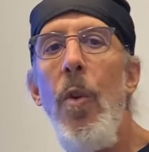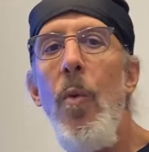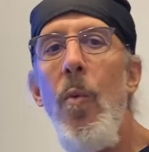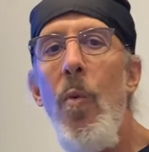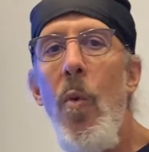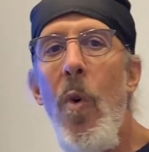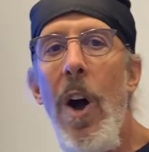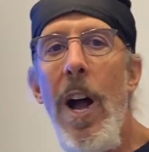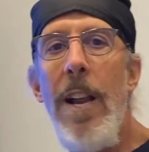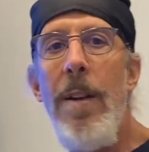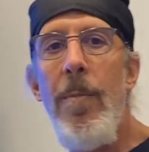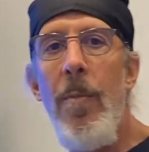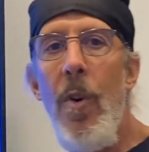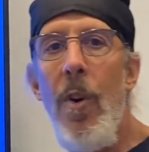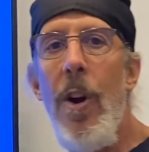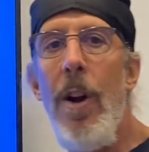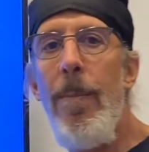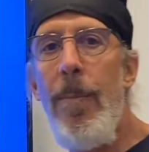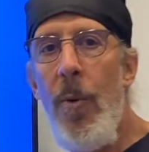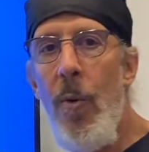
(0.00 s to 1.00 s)
one
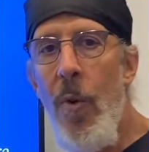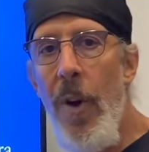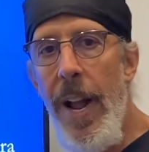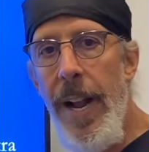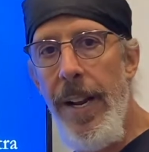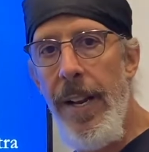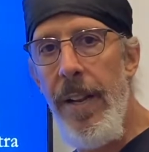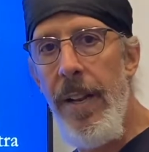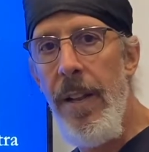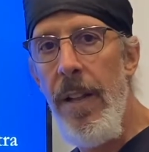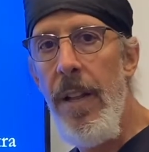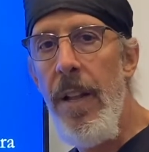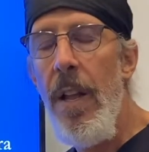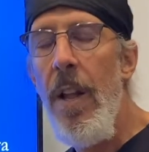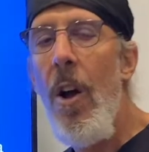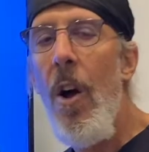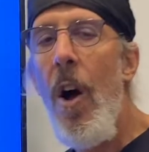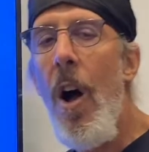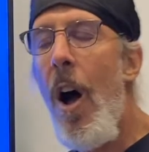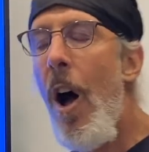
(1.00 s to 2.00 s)
more point.
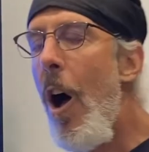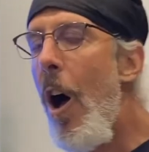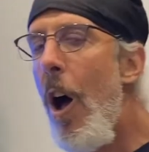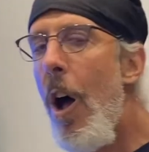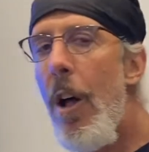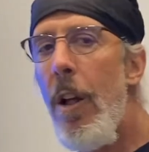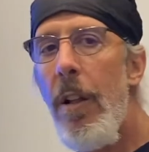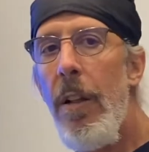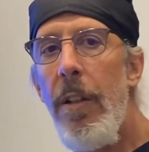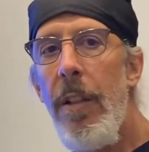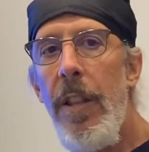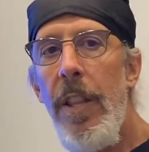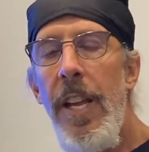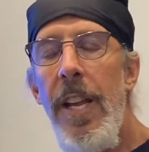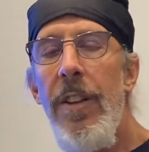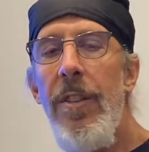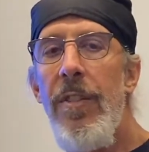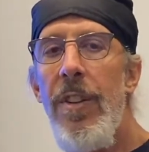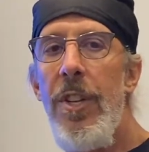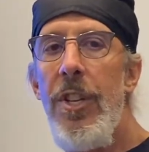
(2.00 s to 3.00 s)
All
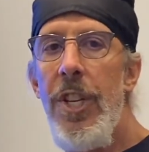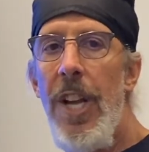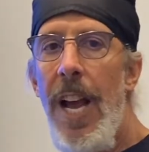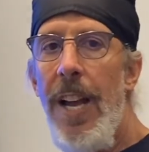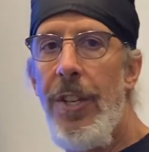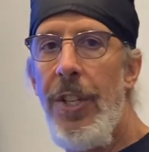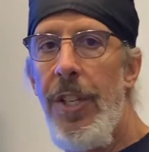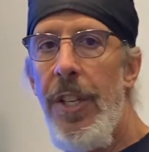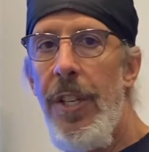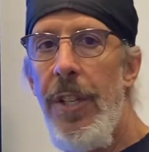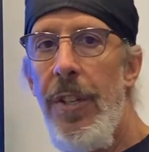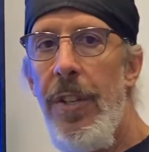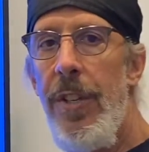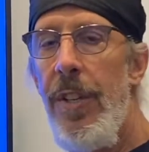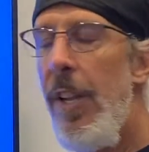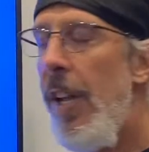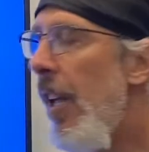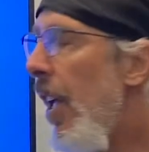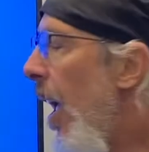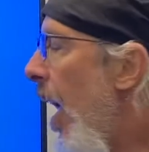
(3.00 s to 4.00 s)
these
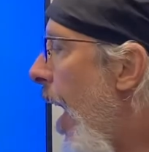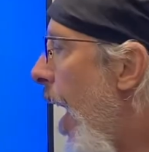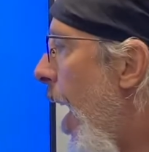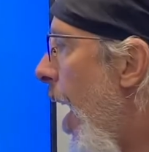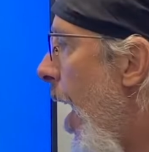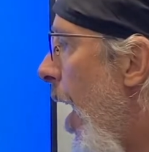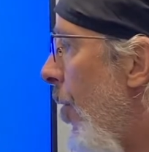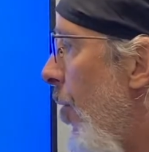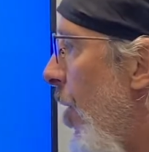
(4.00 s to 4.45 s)
suggestions and